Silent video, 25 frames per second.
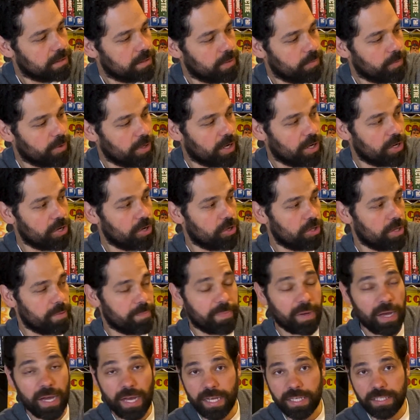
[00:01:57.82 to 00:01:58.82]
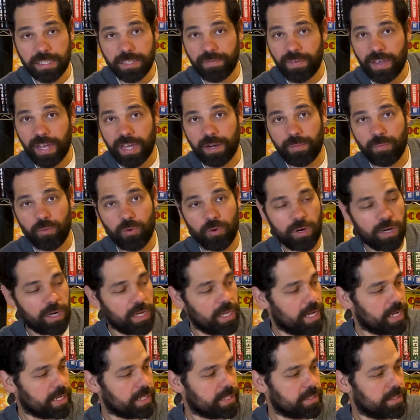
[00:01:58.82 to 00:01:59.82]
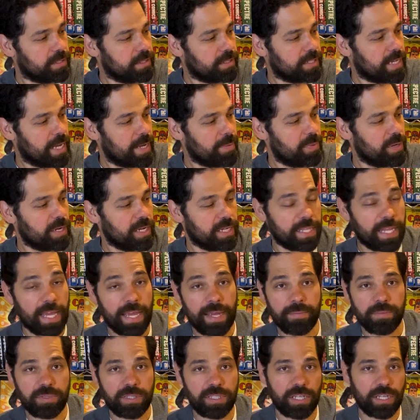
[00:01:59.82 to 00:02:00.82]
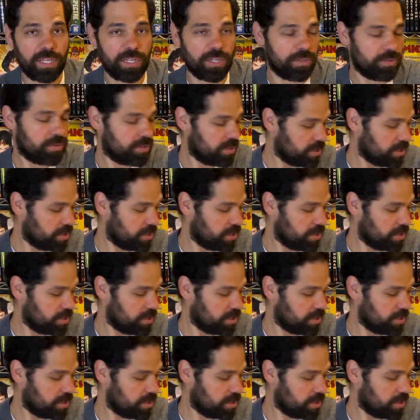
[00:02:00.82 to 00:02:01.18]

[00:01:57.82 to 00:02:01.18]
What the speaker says: And we all know the buzz of Adam Warlock is happening in the MCU,